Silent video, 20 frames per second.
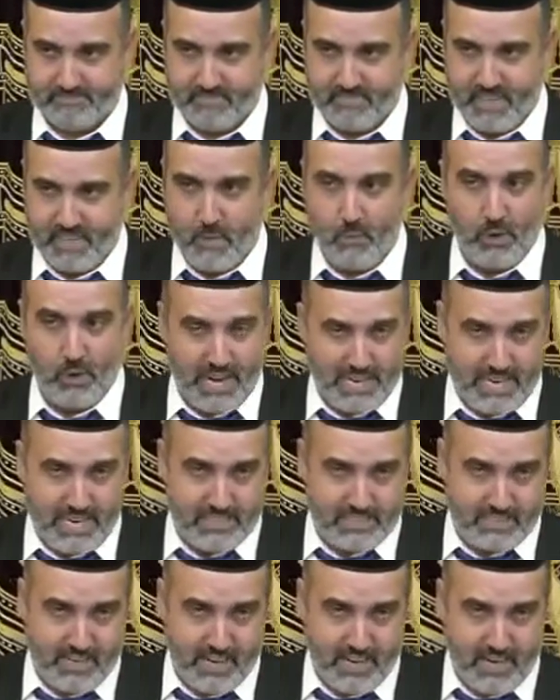And when I
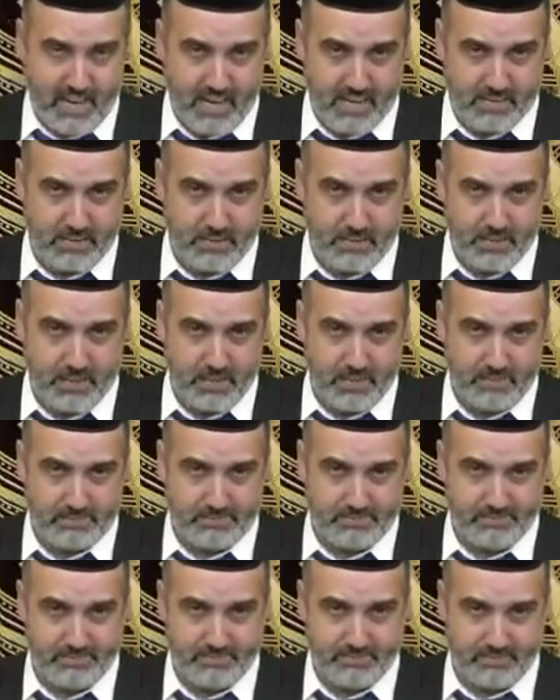got to that hospital,
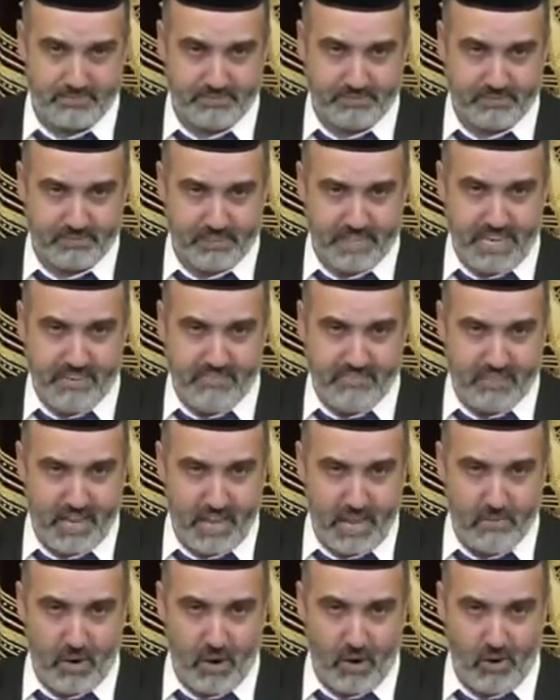after
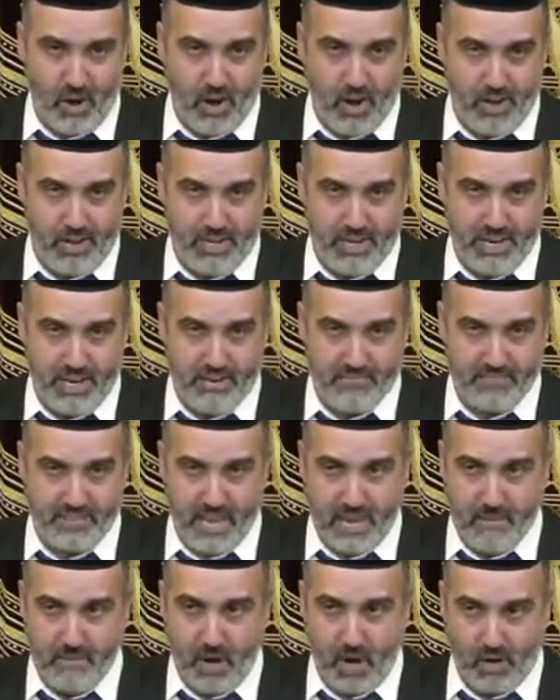MRI, after
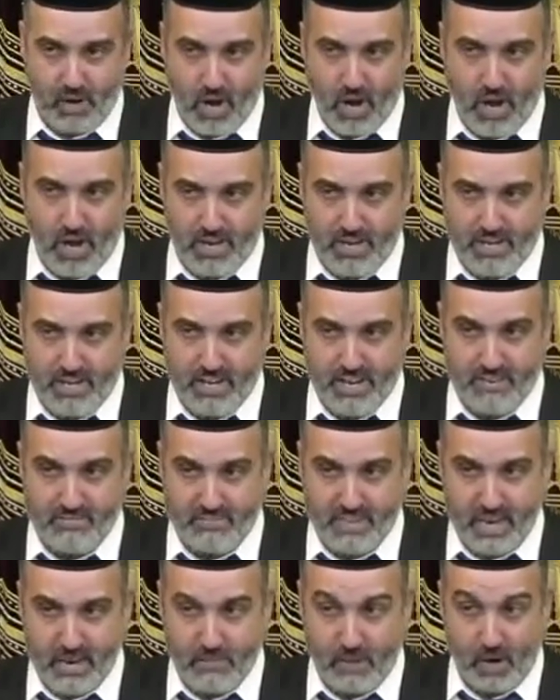MRI,
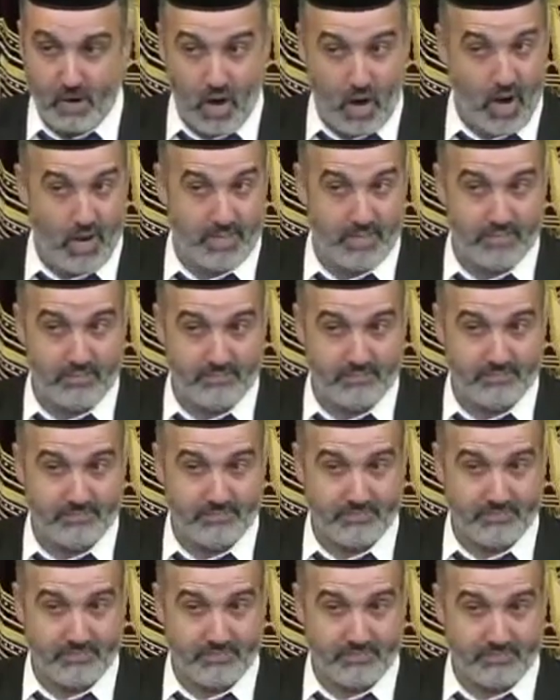after MRI,
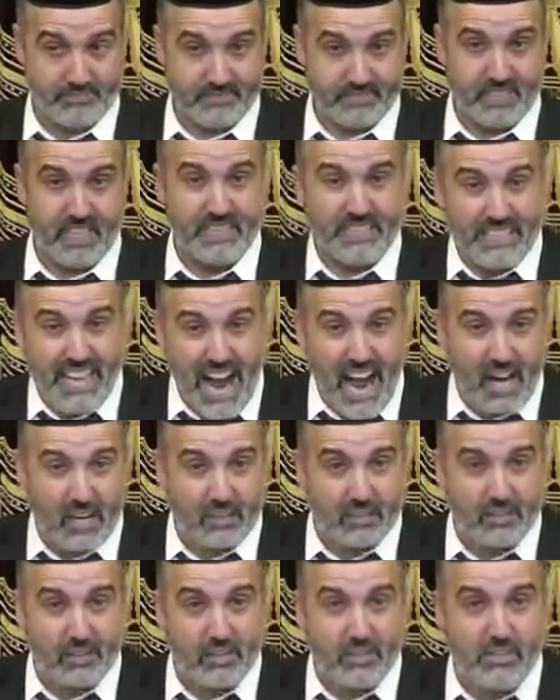the
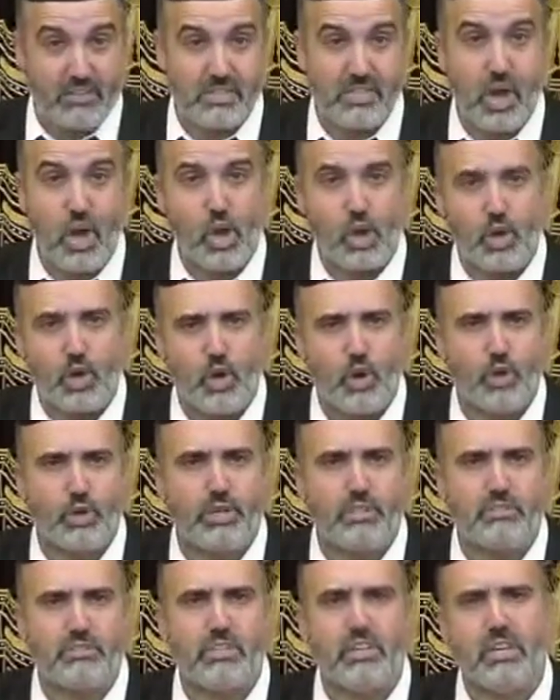doctors
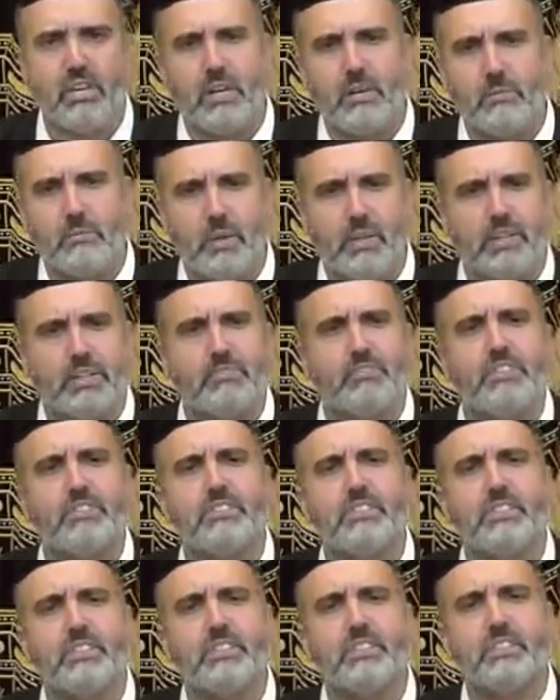couldn't believe
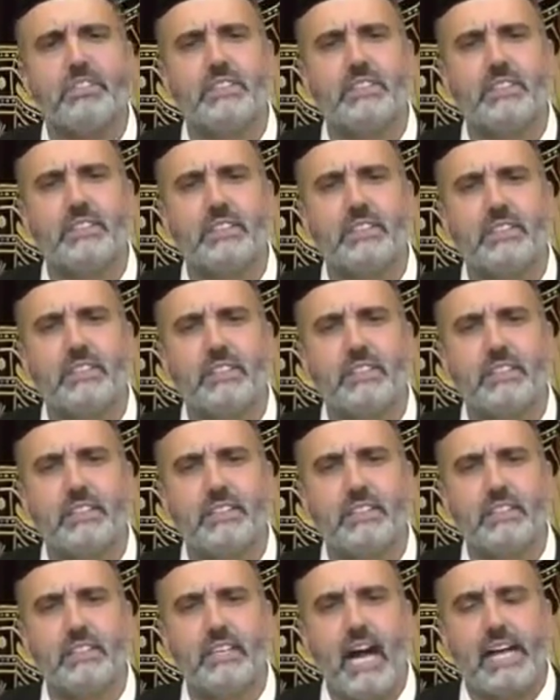it.
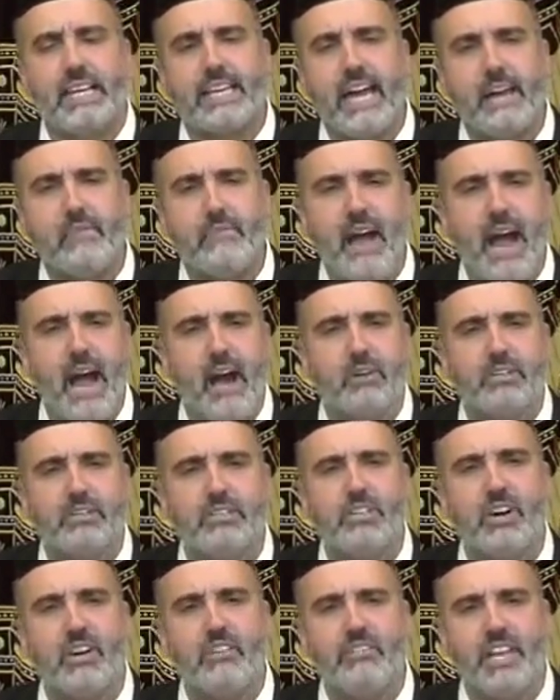I came
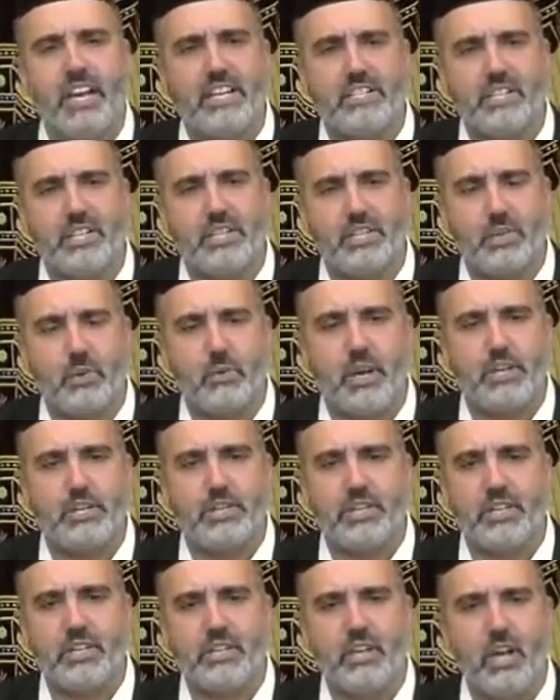out of that
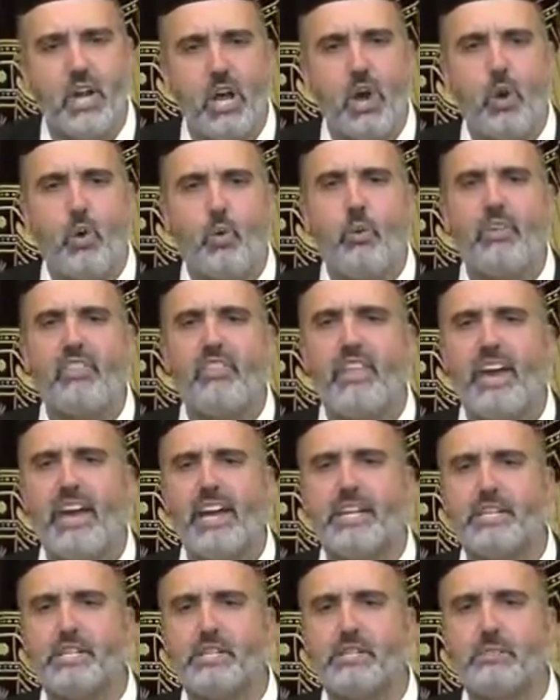situation with
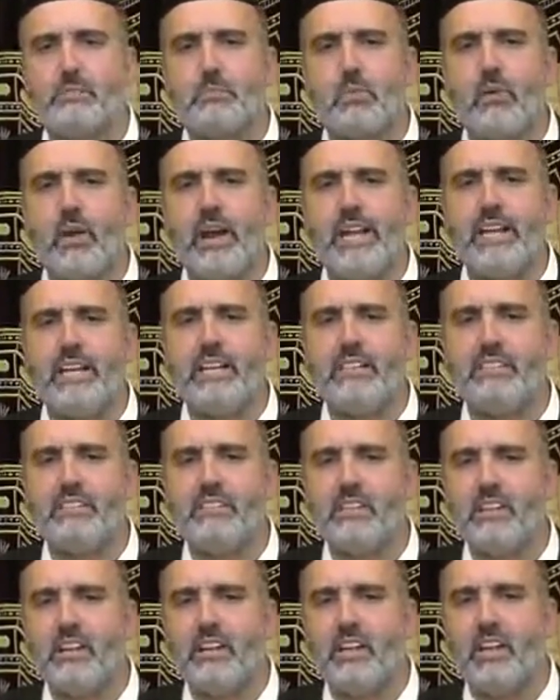a sprained
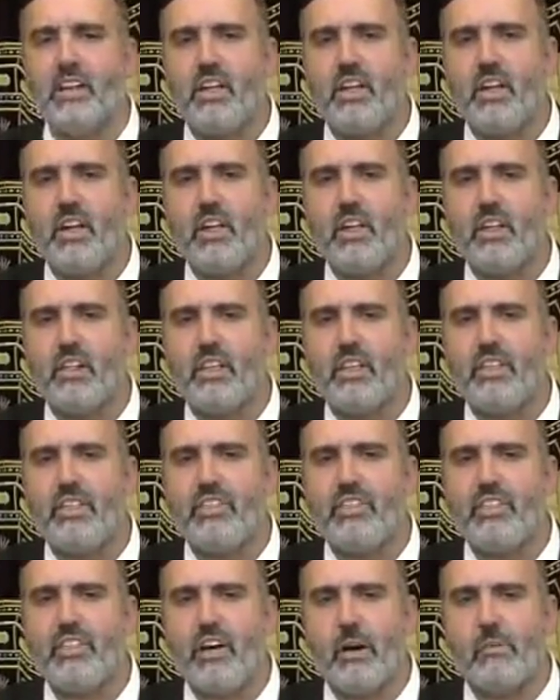
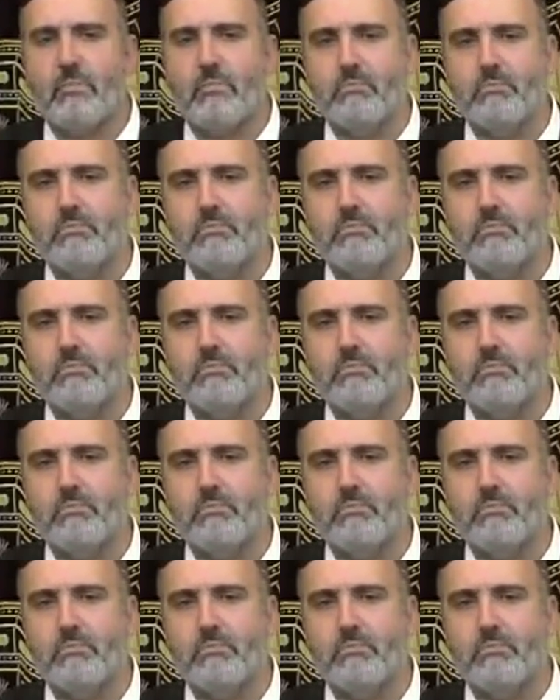thumb.